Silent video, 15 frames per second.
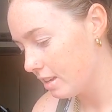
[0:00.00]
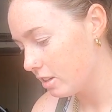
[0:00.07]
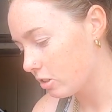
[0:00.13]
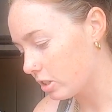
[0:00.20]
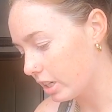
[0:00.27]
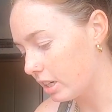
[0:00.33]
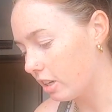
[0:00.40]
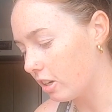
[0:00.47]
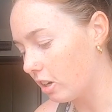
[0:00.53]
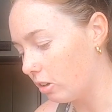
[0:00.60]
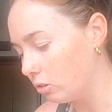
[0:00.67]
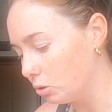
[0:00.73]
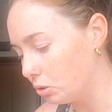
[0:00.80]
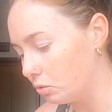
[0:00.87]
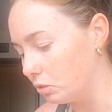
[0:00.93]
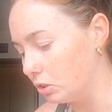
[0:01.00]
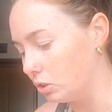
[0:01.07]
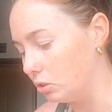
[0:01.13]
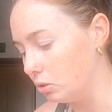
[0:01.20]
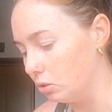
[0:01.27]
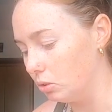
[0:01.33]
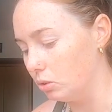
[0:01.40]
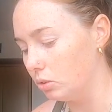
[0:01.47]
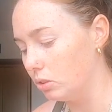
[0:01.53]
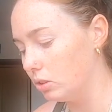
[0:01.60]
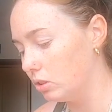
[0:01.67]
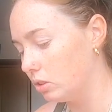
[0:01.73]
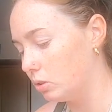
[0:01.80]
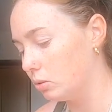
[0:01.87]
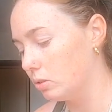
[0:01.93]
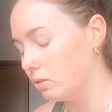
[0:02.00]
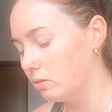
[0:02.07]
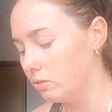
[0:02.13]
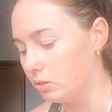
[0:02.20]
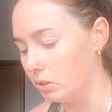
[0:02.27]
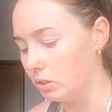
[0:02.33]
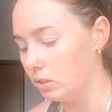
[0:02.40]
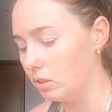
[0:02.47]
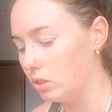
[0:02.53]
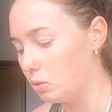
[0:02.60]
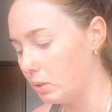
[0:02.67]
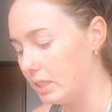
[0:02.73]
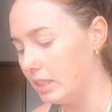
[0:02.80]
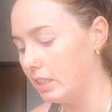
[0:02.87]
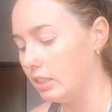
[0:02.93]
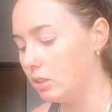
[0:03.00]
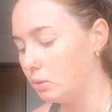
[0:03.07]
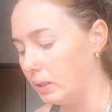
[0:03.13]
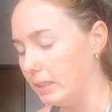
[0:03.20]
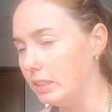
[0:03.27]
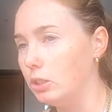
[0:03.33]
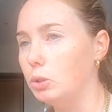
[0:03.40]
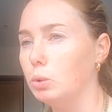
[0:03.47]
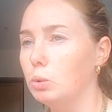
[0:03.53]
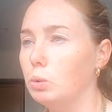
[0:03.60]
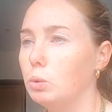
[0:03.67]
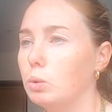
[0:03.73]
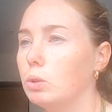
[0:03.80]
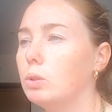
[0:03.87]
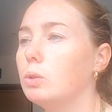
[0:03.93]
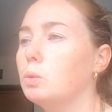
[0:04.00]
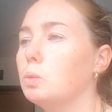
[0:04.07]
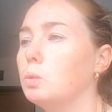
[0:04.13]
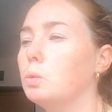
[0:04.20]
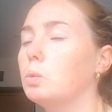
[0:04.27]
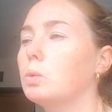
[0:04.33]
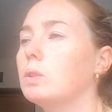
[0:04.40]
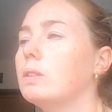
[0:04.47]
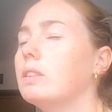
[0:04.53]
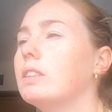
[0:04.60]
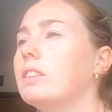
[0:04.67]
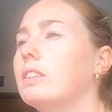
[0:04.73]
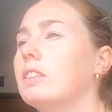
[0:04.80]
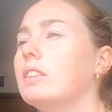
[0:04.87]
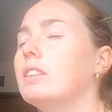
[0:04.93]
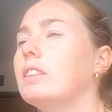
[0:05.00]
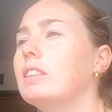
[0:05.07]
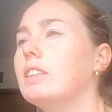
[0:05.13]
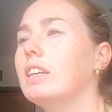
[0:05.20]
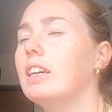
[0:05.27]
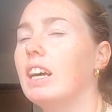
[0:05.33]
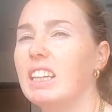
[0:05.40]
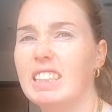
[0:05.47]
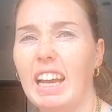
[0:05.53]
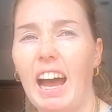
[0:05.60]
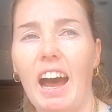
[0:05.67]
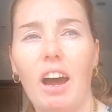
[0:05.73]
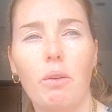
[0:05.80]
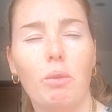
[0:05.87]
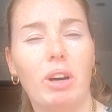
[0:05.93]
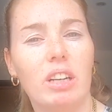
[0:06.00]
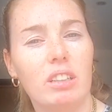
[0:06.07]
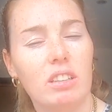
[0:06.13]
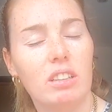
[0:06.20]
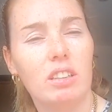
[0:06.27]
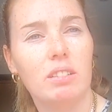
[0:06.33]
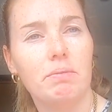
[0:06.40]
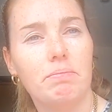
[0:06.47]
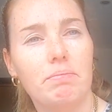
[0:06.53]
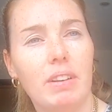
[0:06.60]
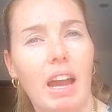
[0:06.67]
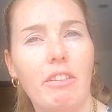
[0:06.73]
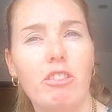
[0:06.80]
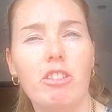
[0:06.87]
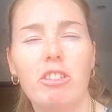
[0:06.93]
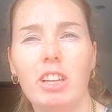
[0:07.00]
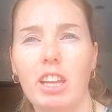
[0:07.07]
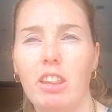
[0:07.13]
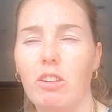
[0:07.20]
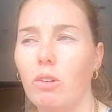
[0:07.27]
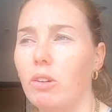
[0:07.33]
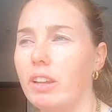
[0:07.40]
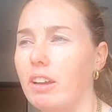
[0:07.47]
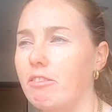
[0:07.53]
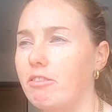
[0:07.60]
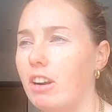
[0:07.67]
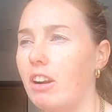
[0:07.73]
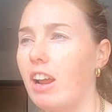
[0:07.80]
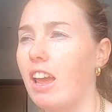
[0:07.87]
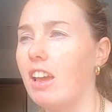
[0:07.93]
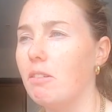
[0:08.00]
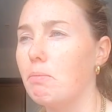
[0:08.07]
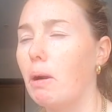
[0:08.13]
Cricket goals for 2022. Ooh. It's a hard one. I haven't really thought that far ahead.